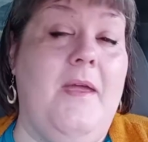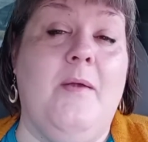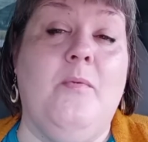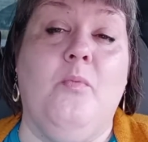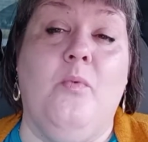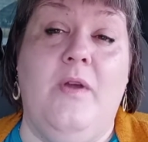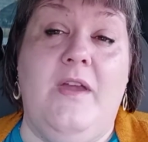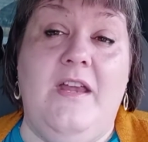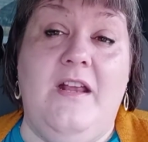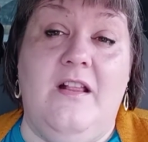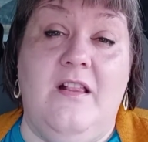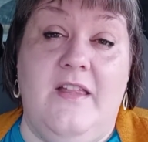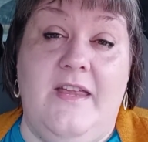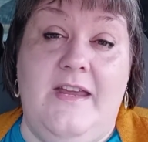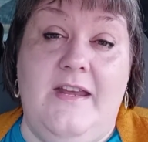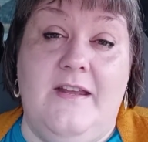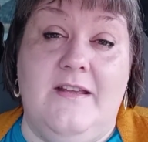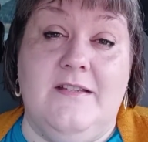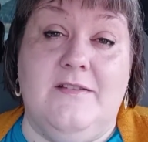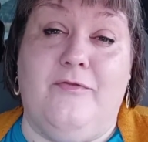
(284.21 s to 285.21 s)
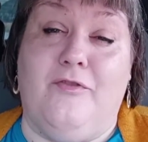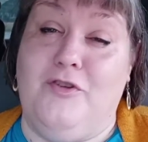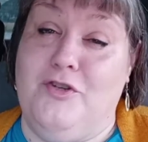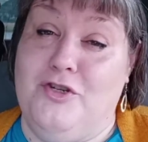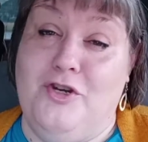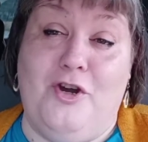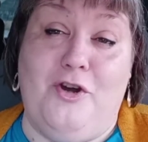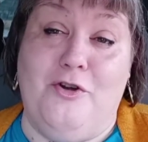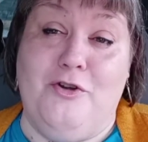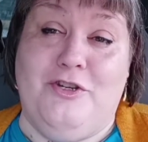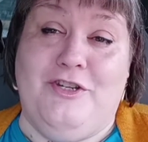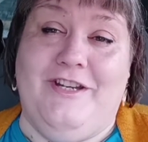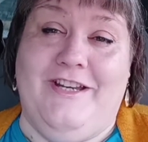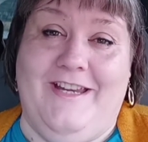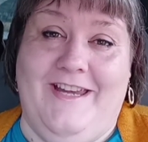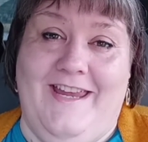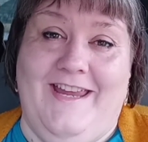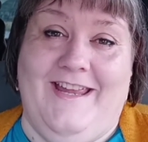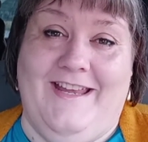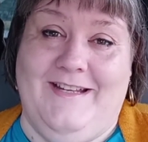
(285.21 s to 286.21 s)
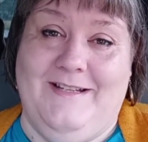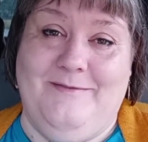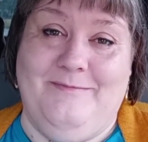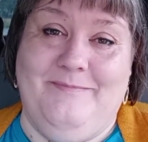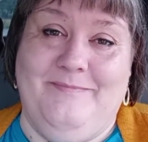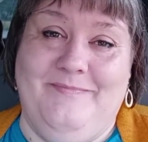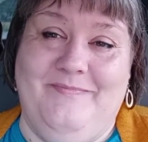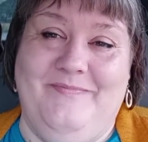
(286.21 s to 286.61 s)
and re-clean us for church again.